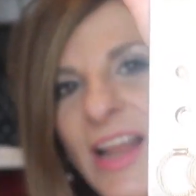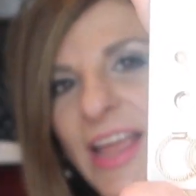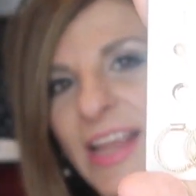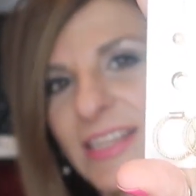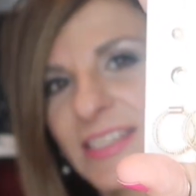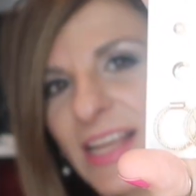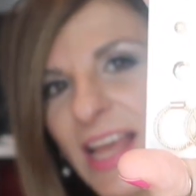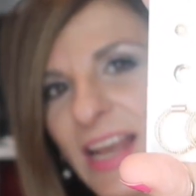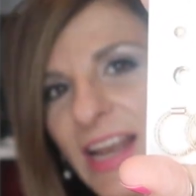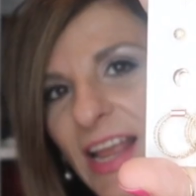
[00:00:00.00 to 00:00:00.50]

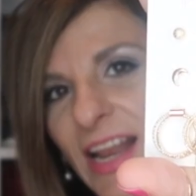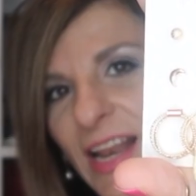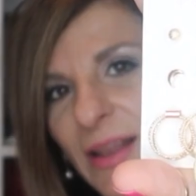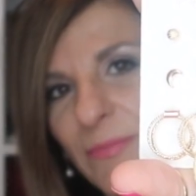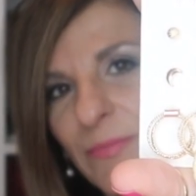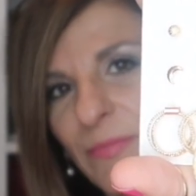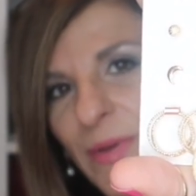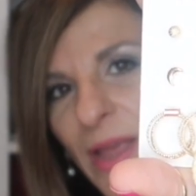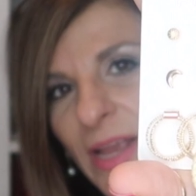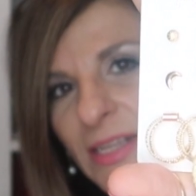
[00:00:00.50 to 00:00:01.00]
liked, and I
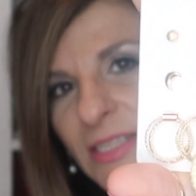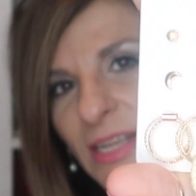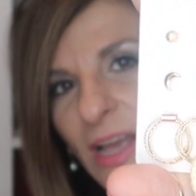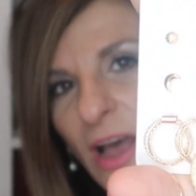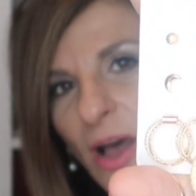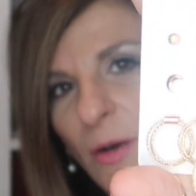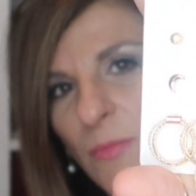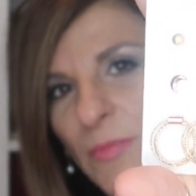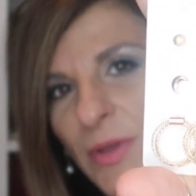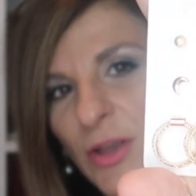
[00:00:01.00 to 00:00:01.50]
picked
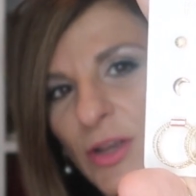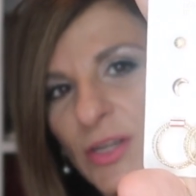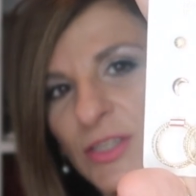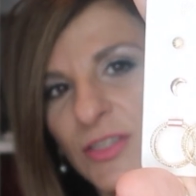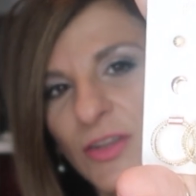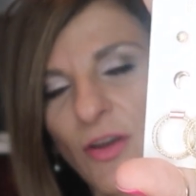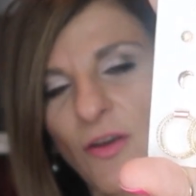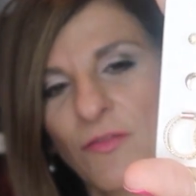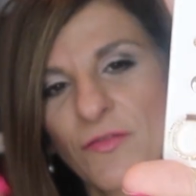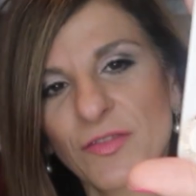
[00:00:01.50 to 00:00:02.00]
it up
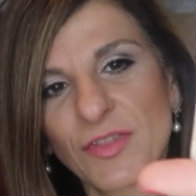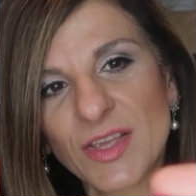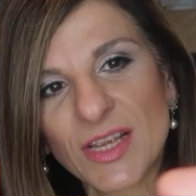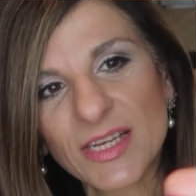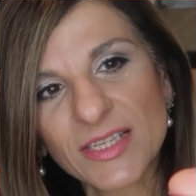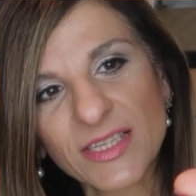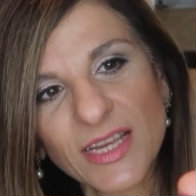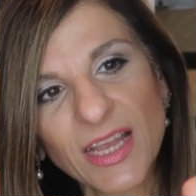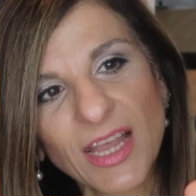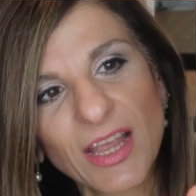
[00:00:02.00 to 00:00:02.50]
because of
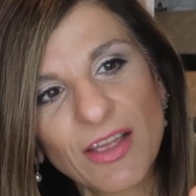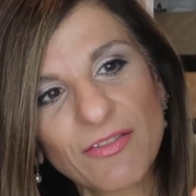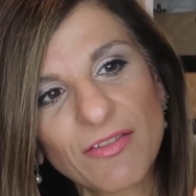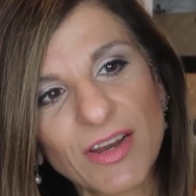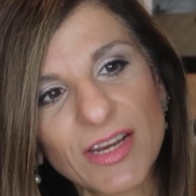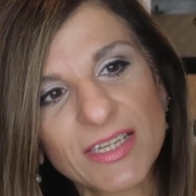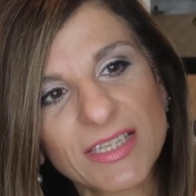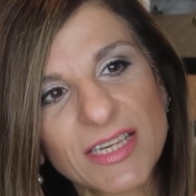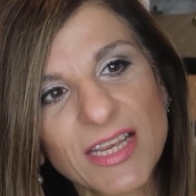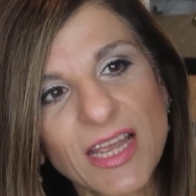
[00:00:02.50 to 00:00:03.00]
these
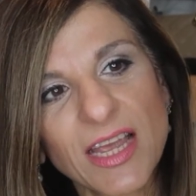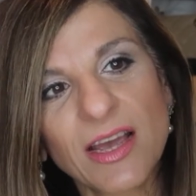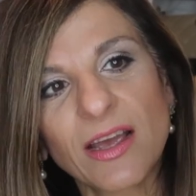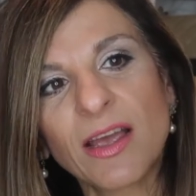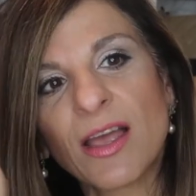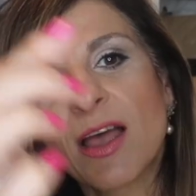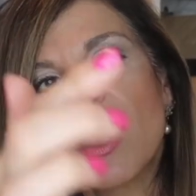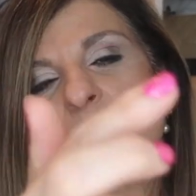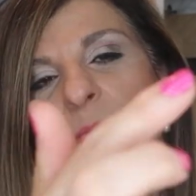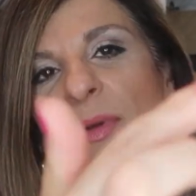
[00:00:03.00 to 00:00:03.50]
earrings here.
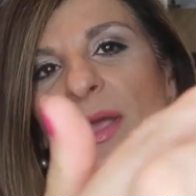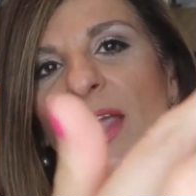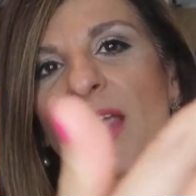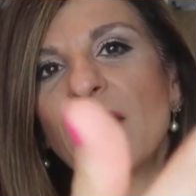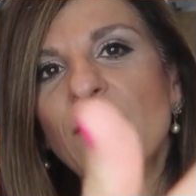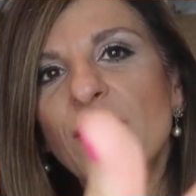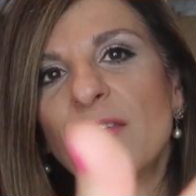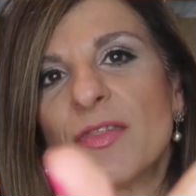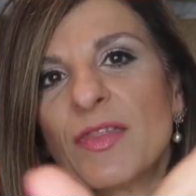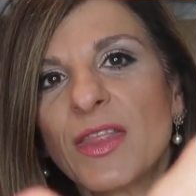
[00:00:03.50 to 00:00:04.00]
But
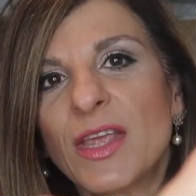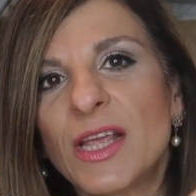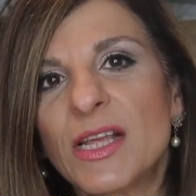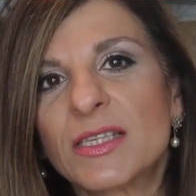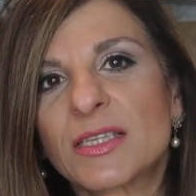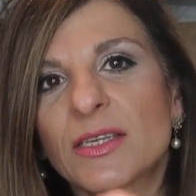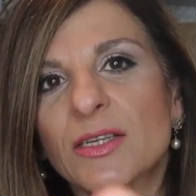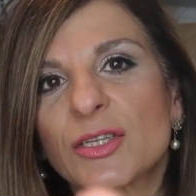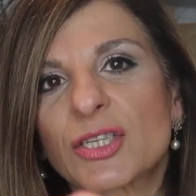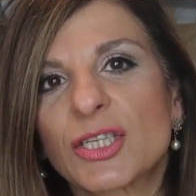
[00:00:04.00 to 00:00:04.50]
even
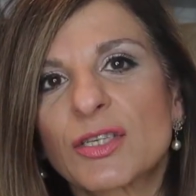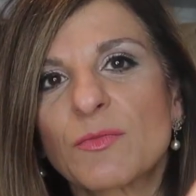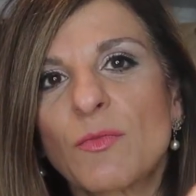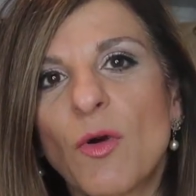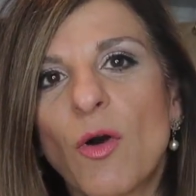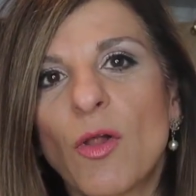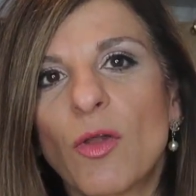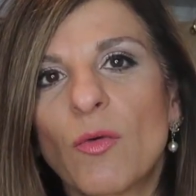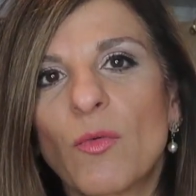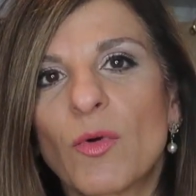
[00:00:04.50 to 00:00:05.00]
these
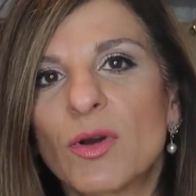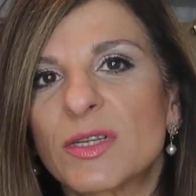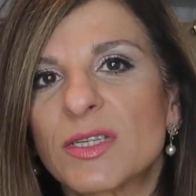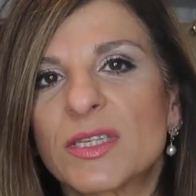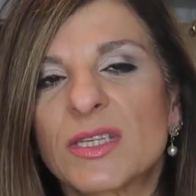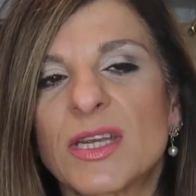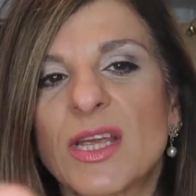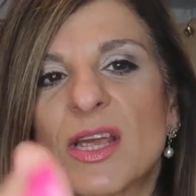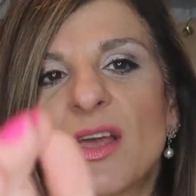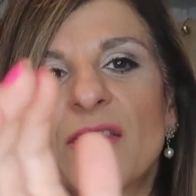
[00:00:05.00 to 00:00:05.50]
smaller
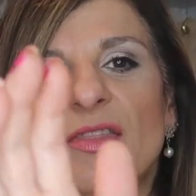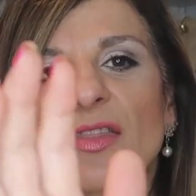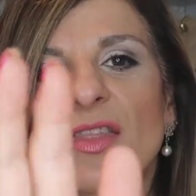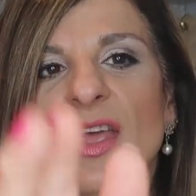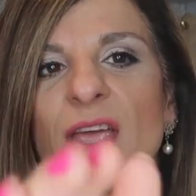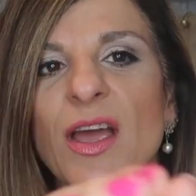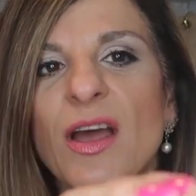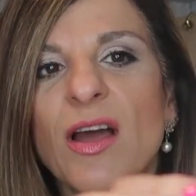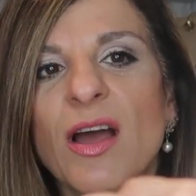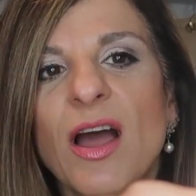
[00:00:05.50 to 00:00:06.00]
ones here,
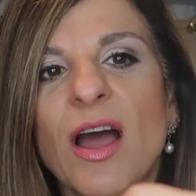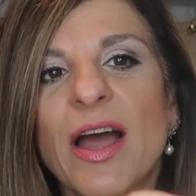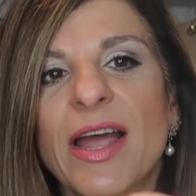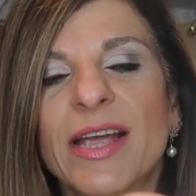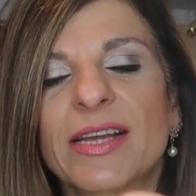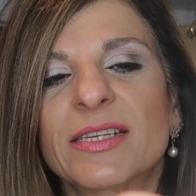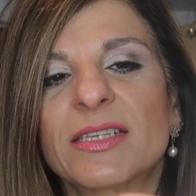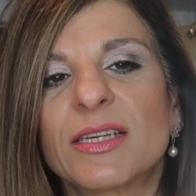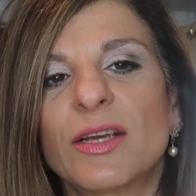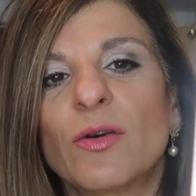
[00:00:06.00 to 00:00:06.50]
they are
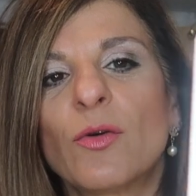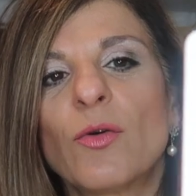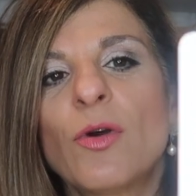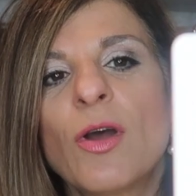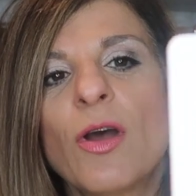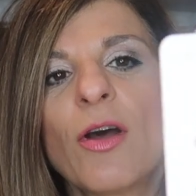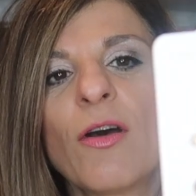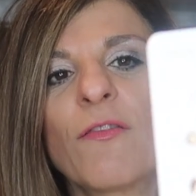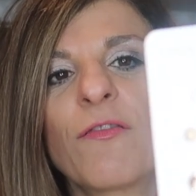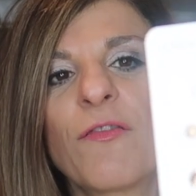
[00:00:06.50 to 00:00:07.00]
ideal
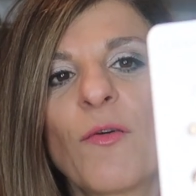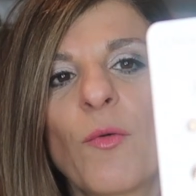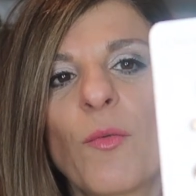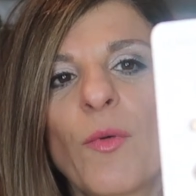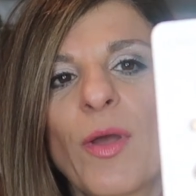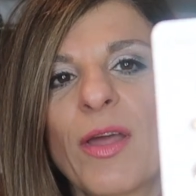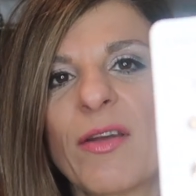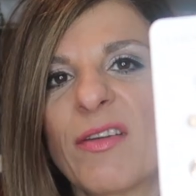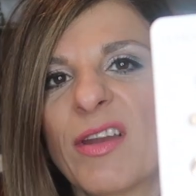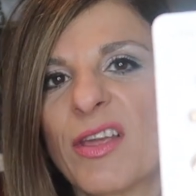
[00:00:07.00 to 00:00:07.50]
for
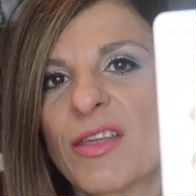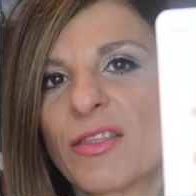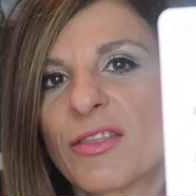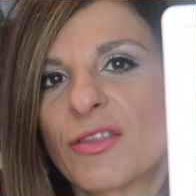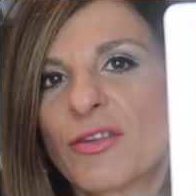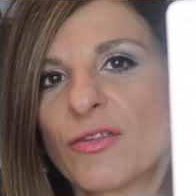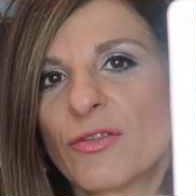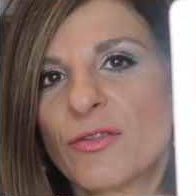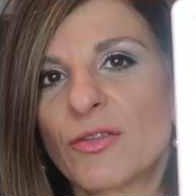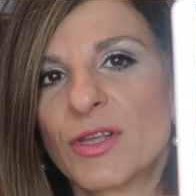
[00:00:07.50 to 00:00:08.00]
wearing
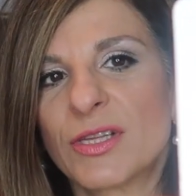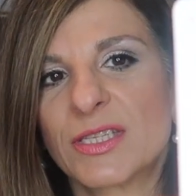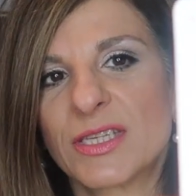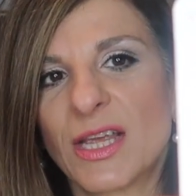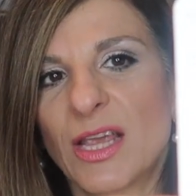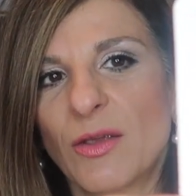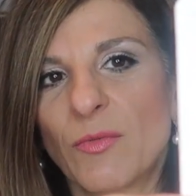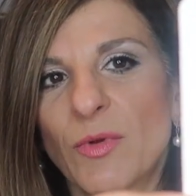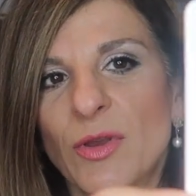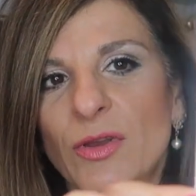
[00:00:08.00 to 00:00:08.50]
through the
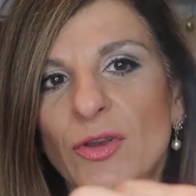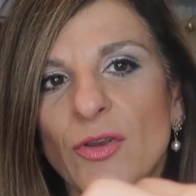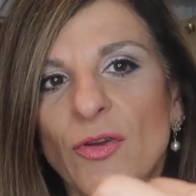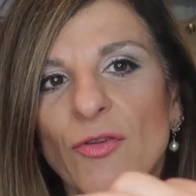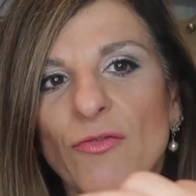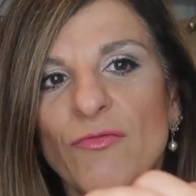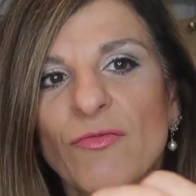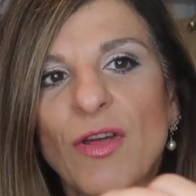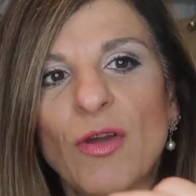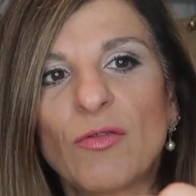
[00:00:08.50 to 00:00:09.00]
day when
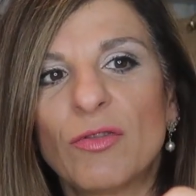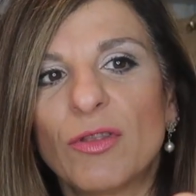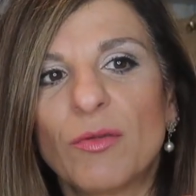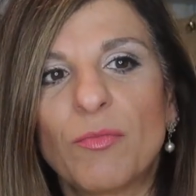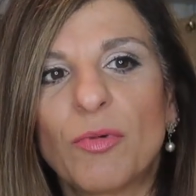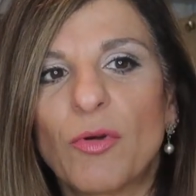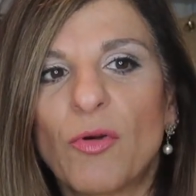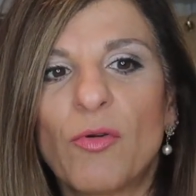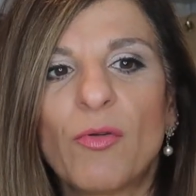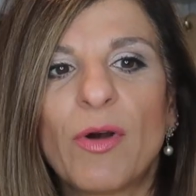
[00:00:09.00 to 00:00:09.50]
you're around the
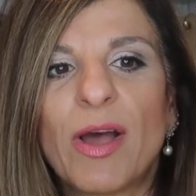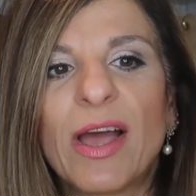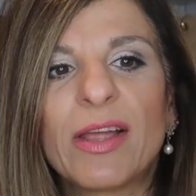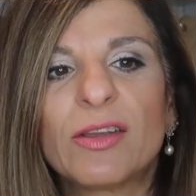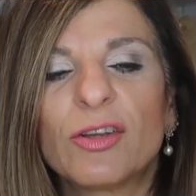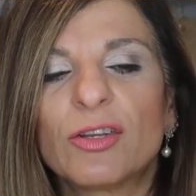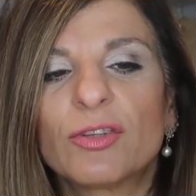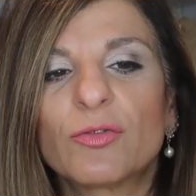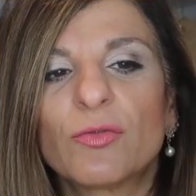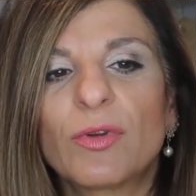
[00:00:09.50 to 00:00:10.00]
pool
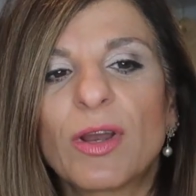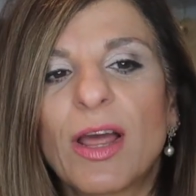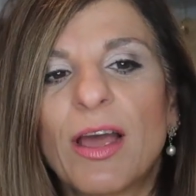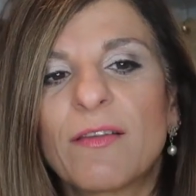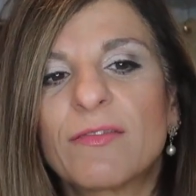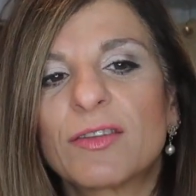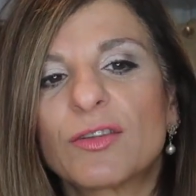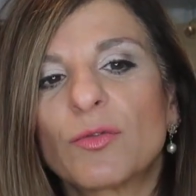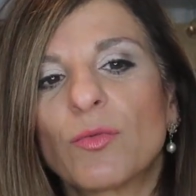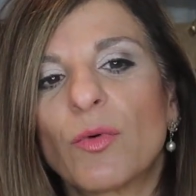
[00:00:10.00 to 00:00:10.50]
and you don't
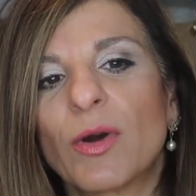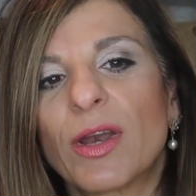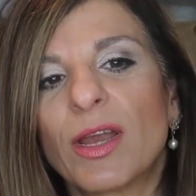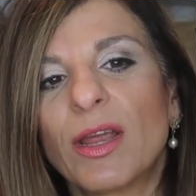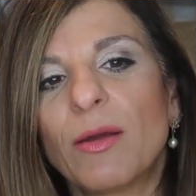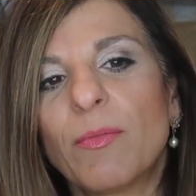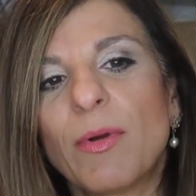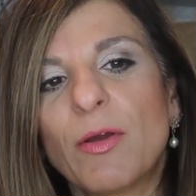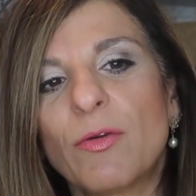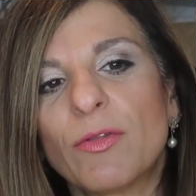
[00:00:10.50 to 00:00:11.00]
have to
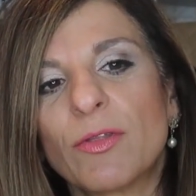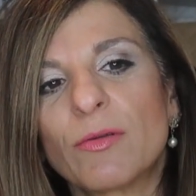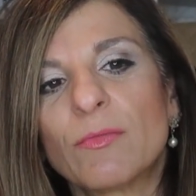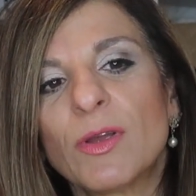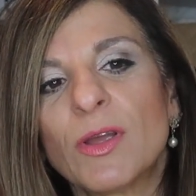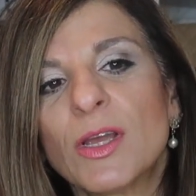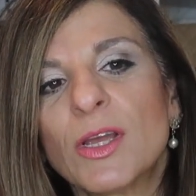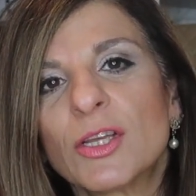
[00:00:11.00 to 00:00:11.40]
worry about them.